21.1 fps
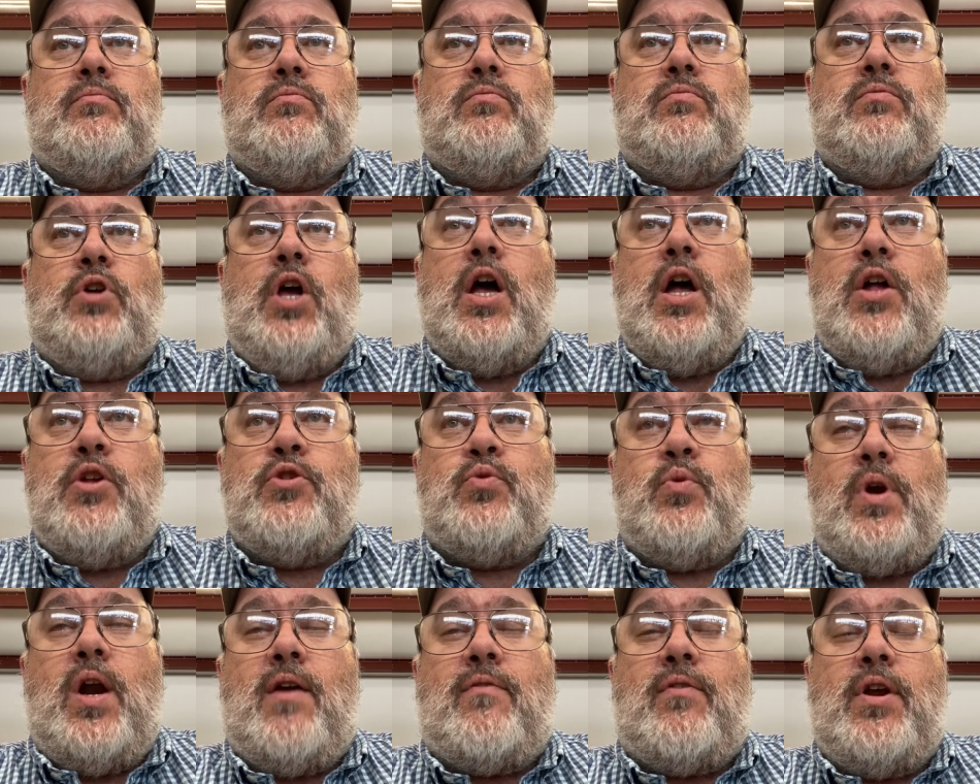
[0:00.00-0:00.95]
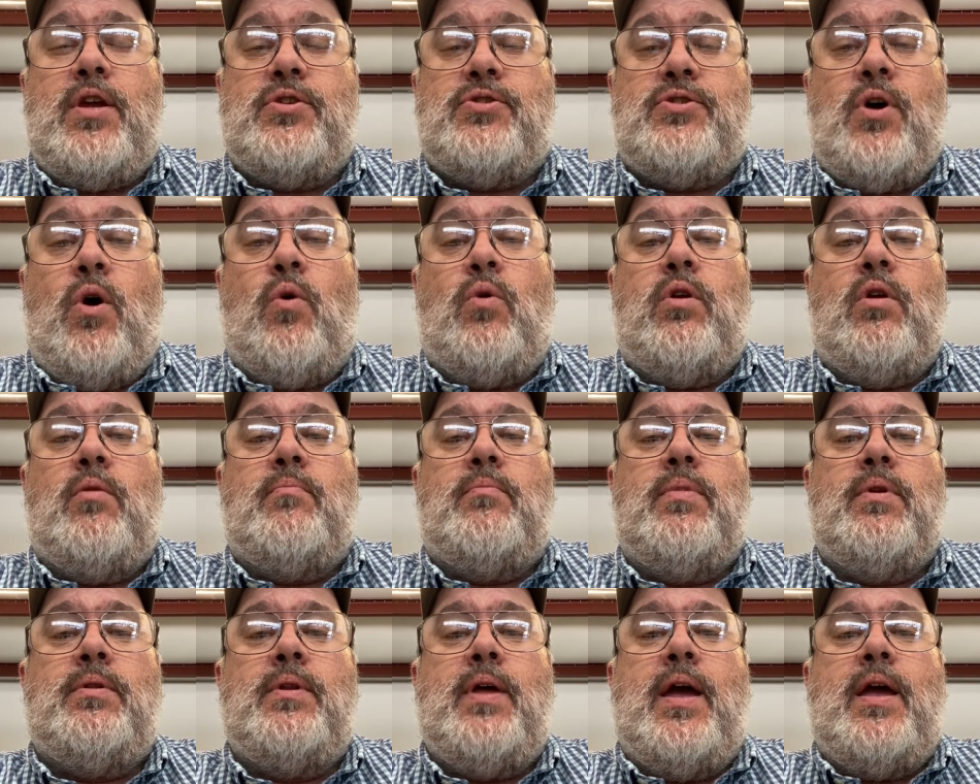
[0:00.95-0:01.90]
guns whenever he sold them,
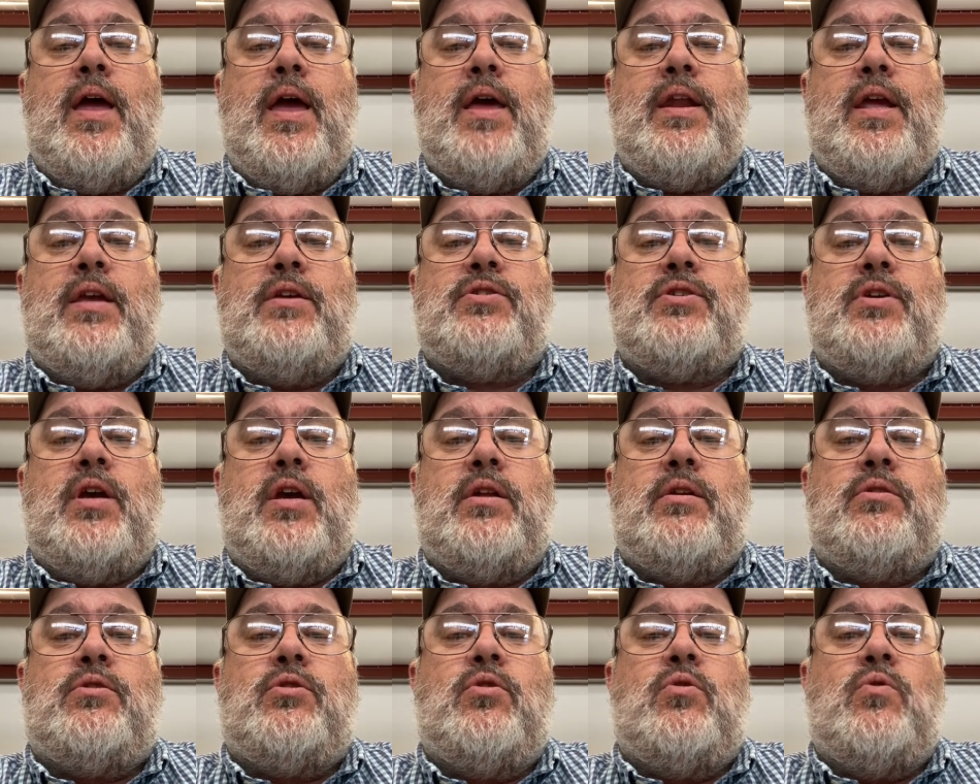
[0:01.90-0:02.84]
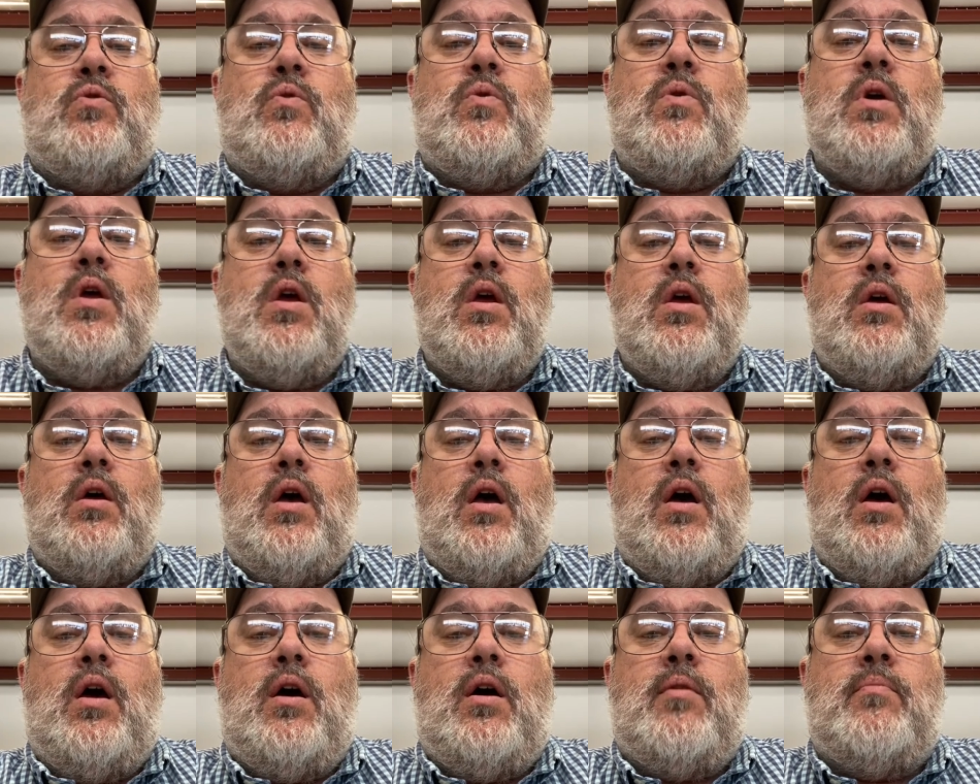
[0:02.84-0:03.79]
and he said to
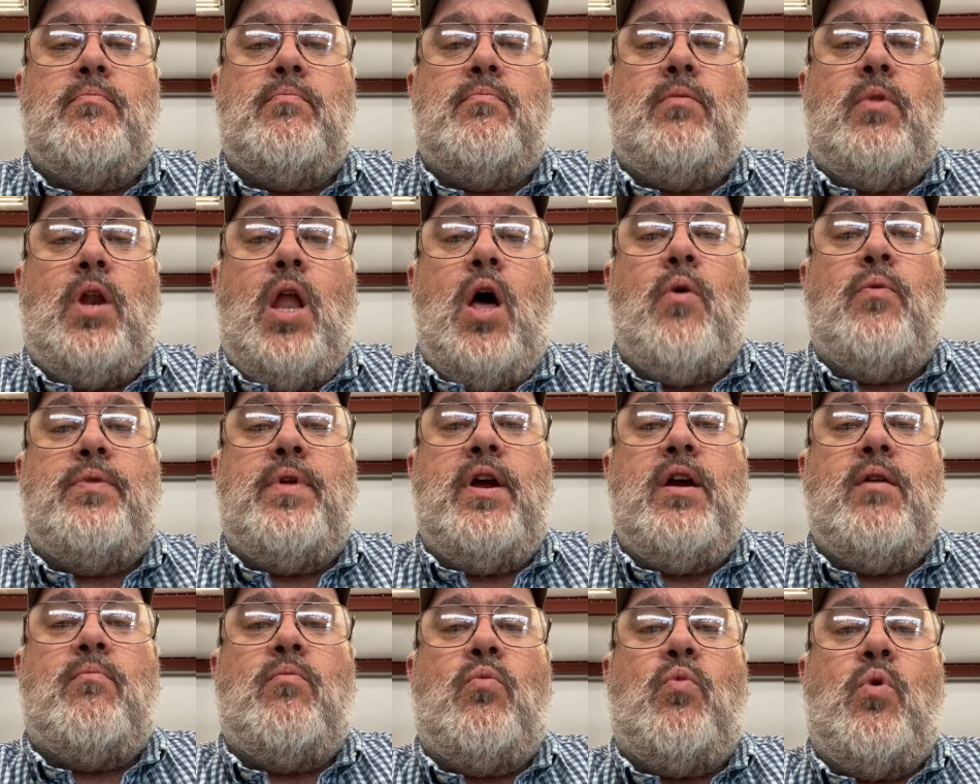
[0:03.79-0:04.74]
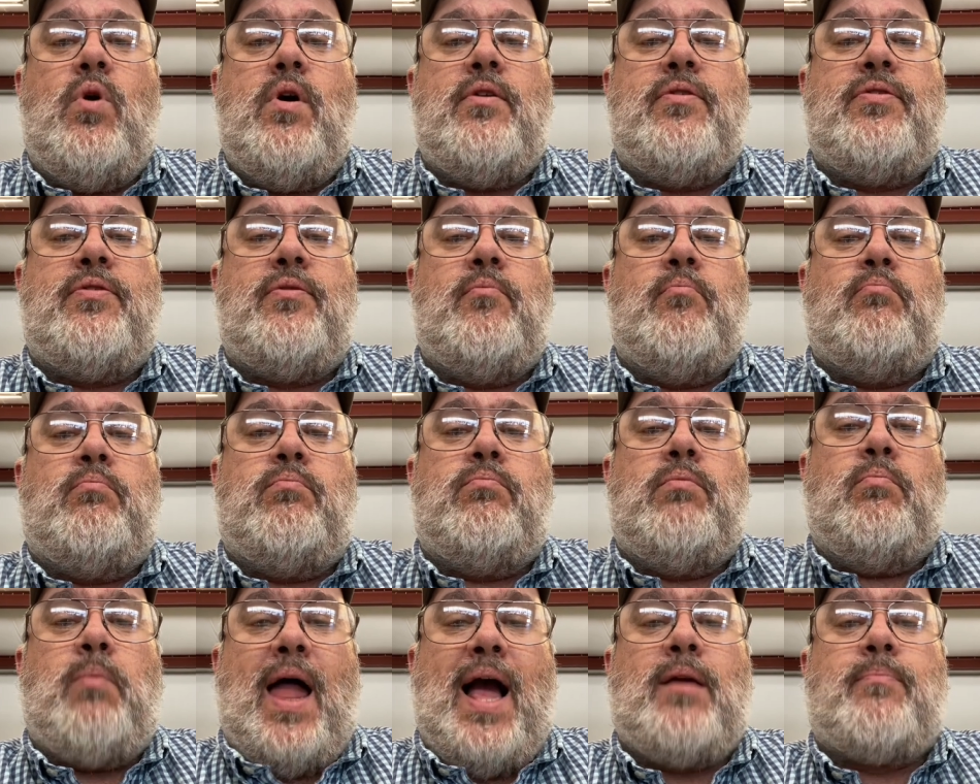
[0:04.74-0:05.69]
load them with
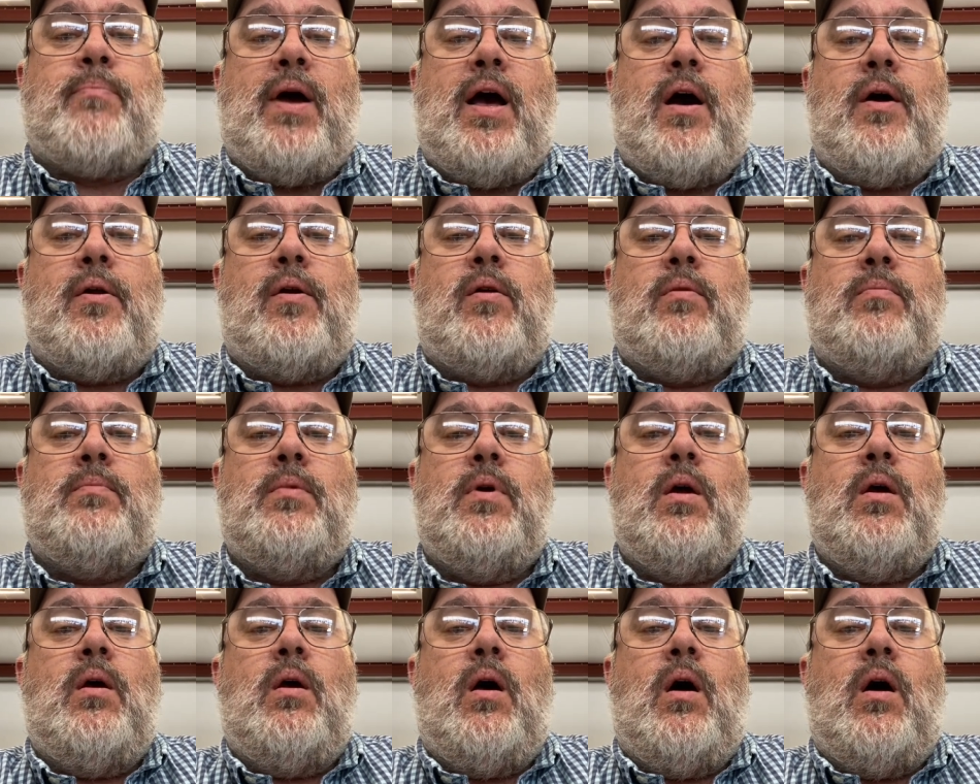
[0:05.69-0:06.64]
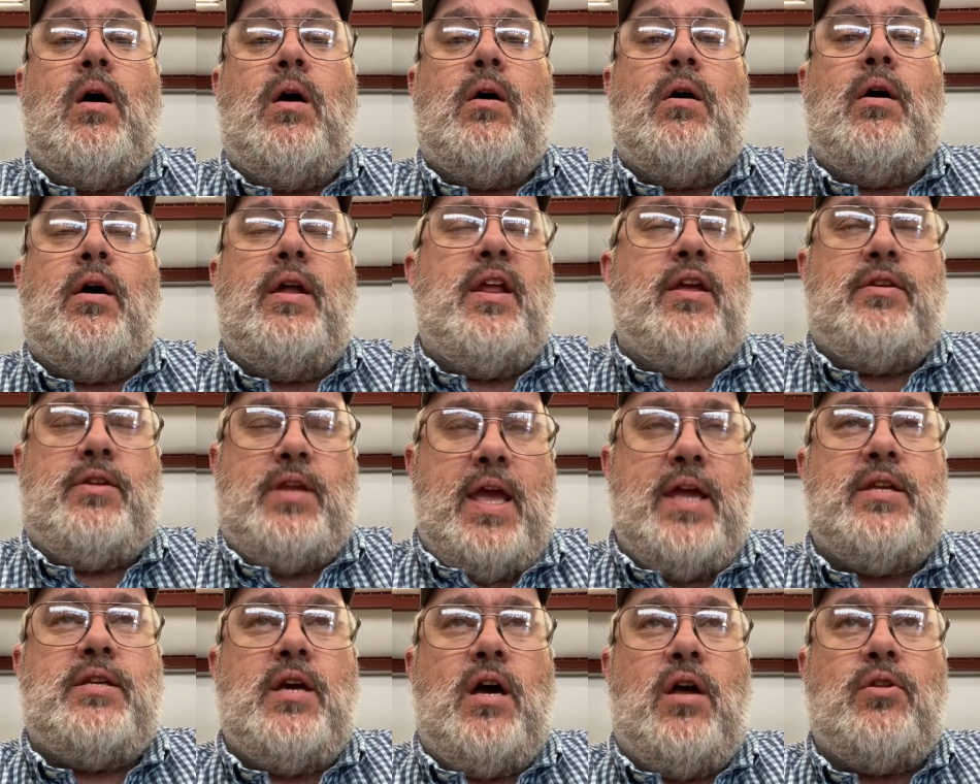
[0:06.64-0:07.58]
black powder, and
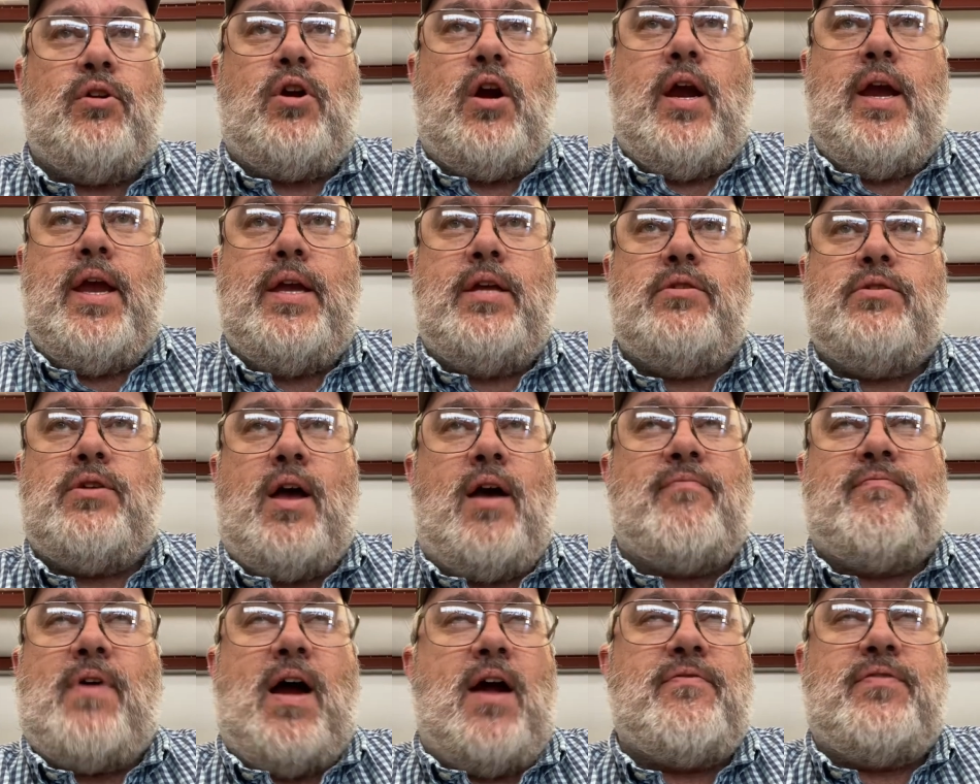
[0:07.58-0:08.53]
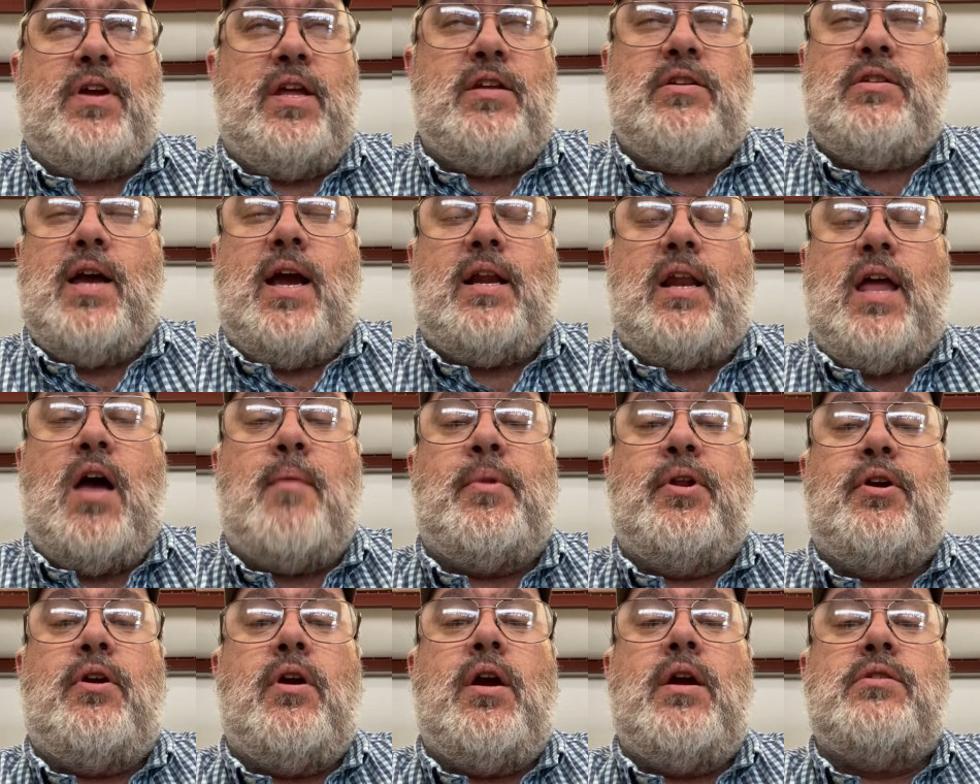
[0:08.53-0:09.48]
he'd tell the grains. I forget exactly how
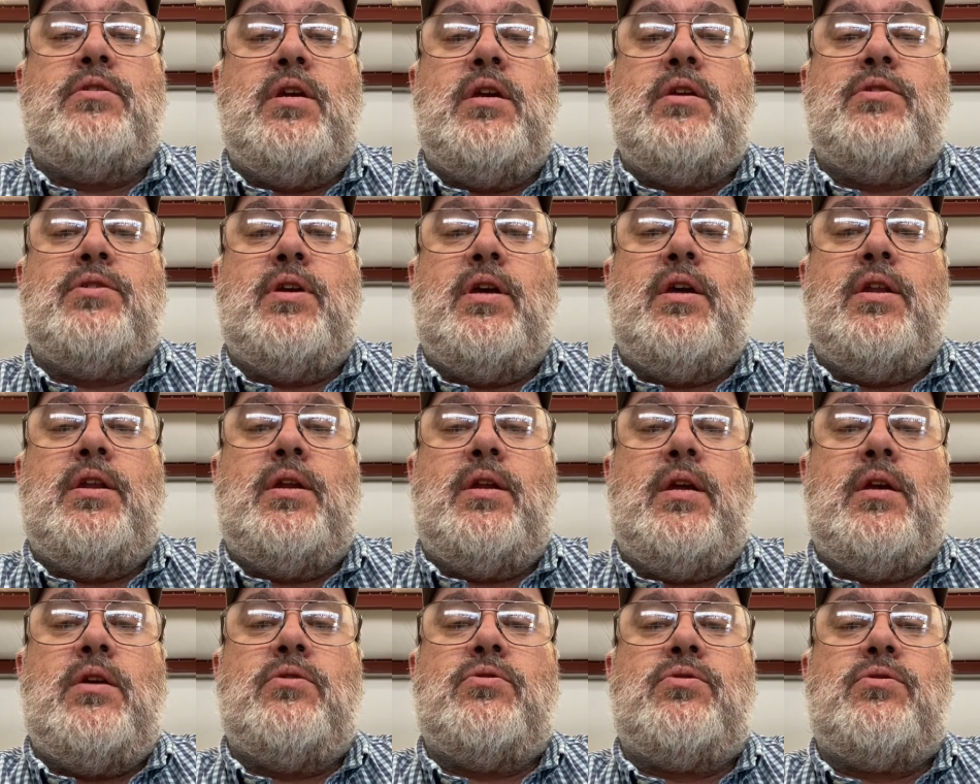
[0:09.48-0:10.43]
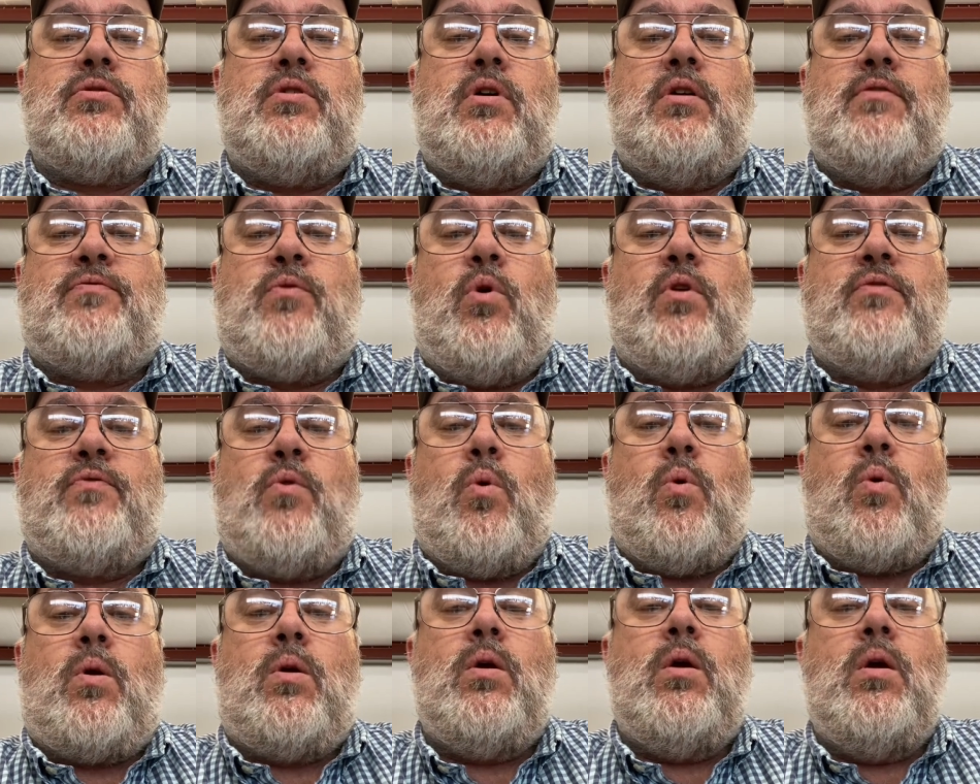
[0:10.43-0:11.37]
many grains he said in his 44